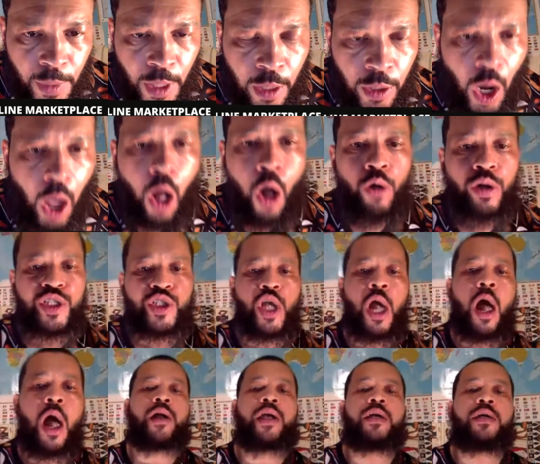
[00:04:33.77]
Long as
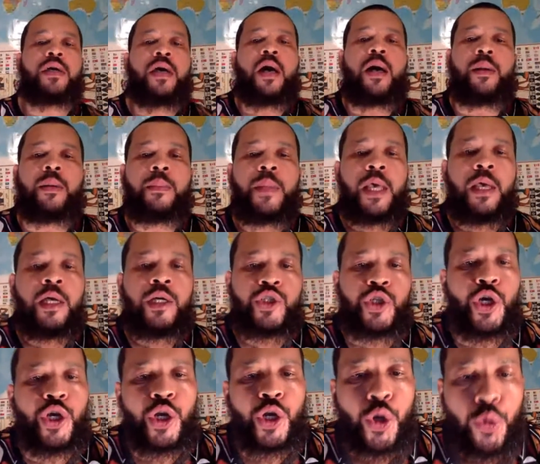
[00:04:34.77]
y'all can come
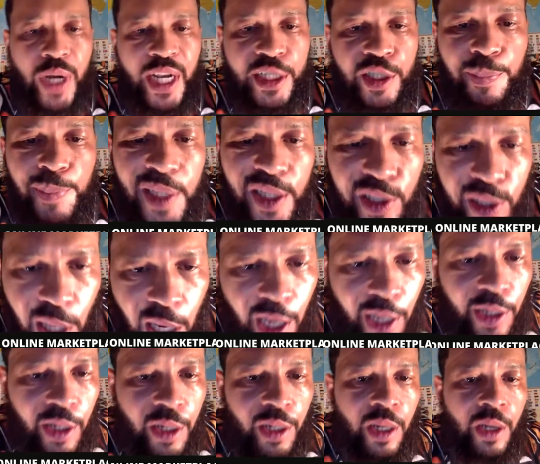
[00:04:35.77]
to the Christmas
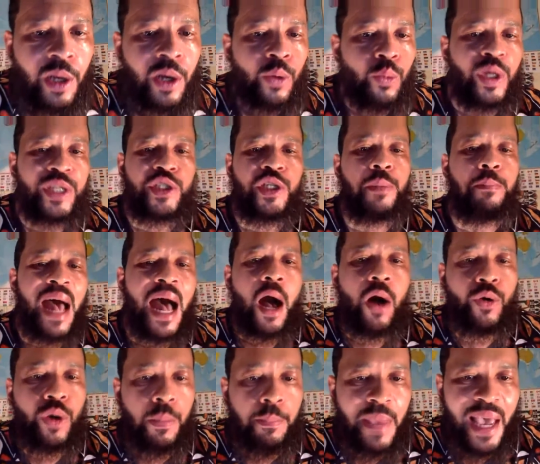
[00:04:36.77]
dinner with your
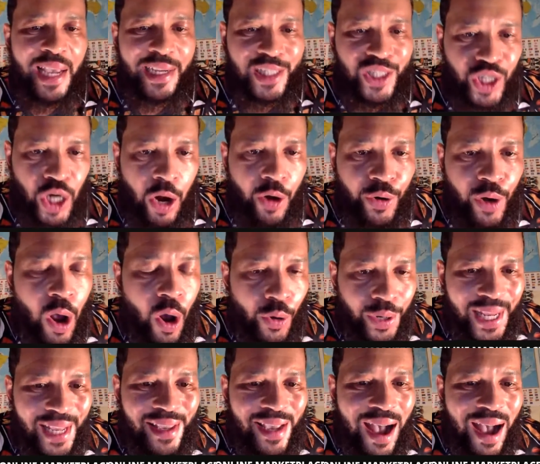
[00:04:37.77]
Malcolm X shirt
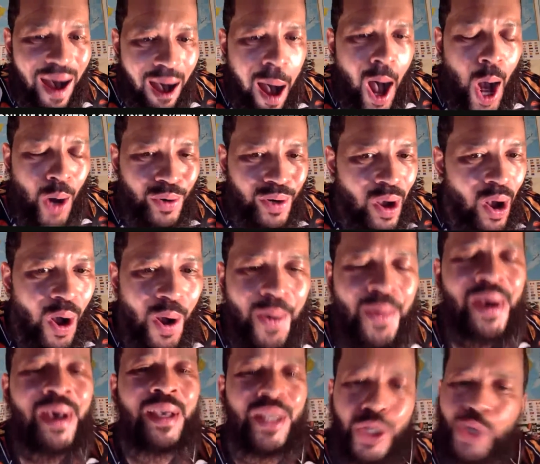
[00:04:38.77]
on and your arm on,
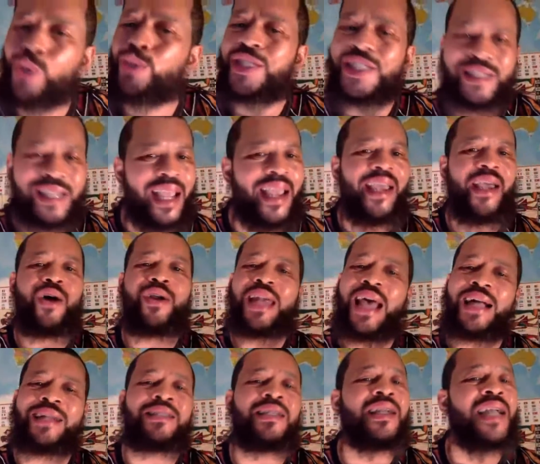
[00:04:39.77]
you still
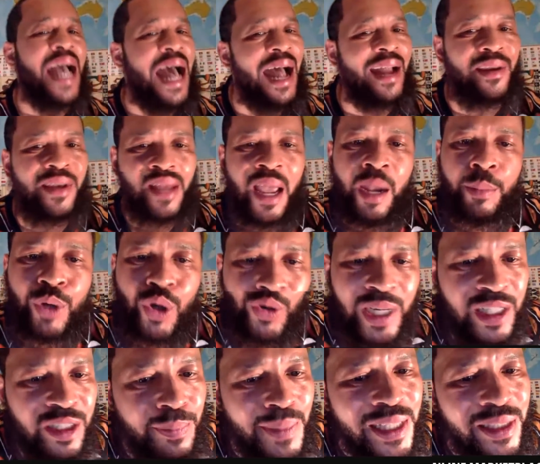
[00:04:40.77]
at the goddamn
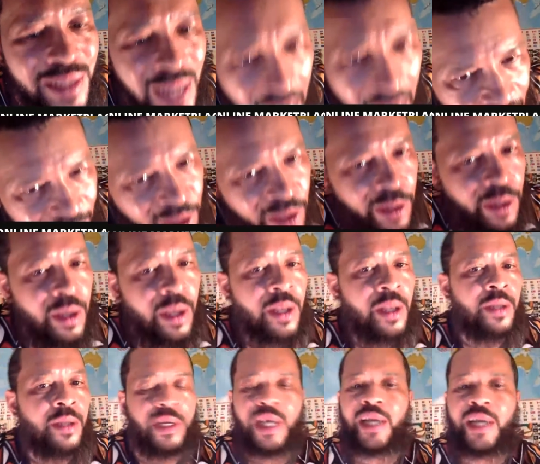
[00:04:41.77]
Christmas dinner.
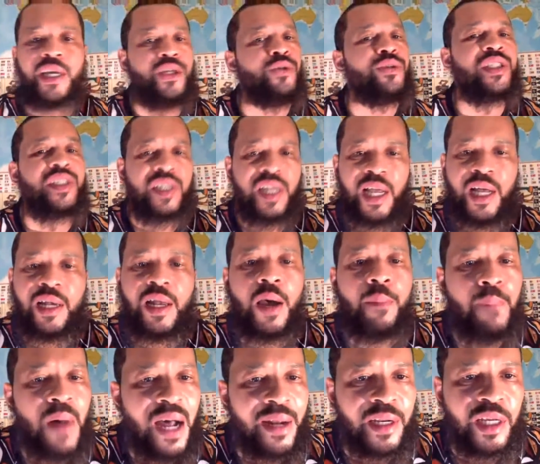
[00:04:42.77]
Nigga, you still
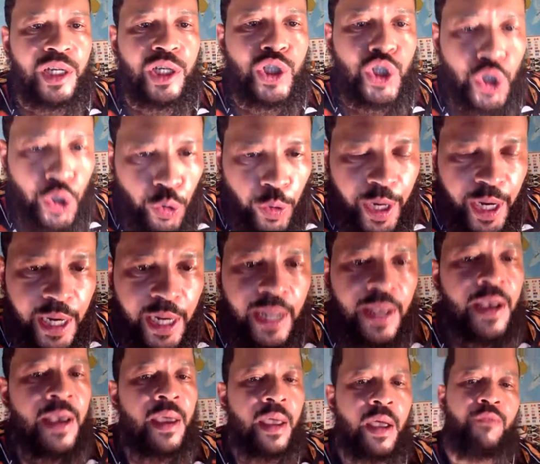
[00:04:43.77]
up under the tree.
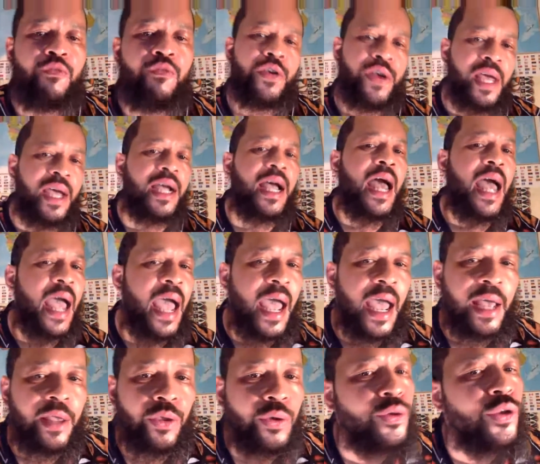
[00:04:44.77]
If a nigga
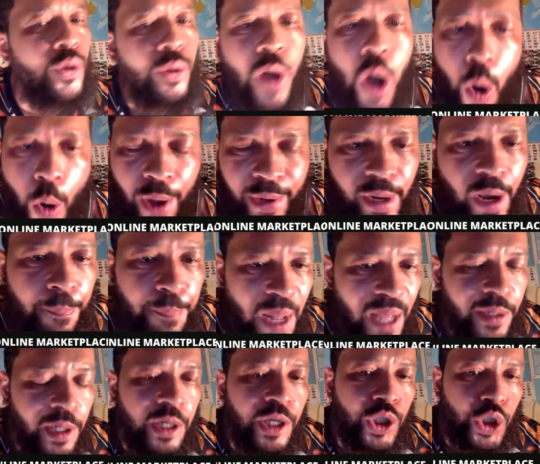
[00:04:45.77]
had you, you going up
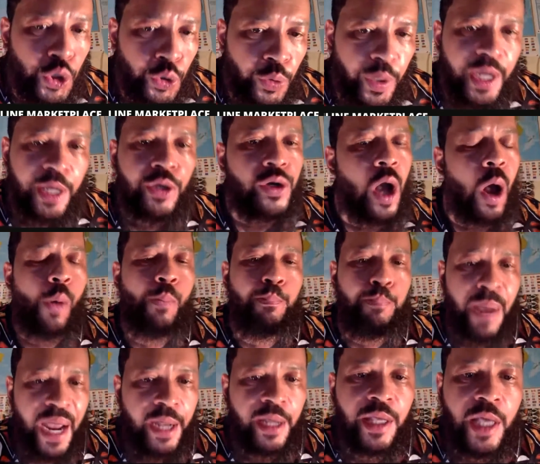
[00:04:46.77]
under the tree, you gonna
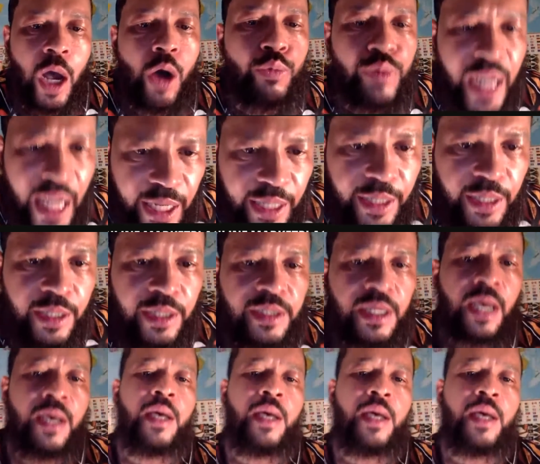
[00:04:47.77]
bend your knees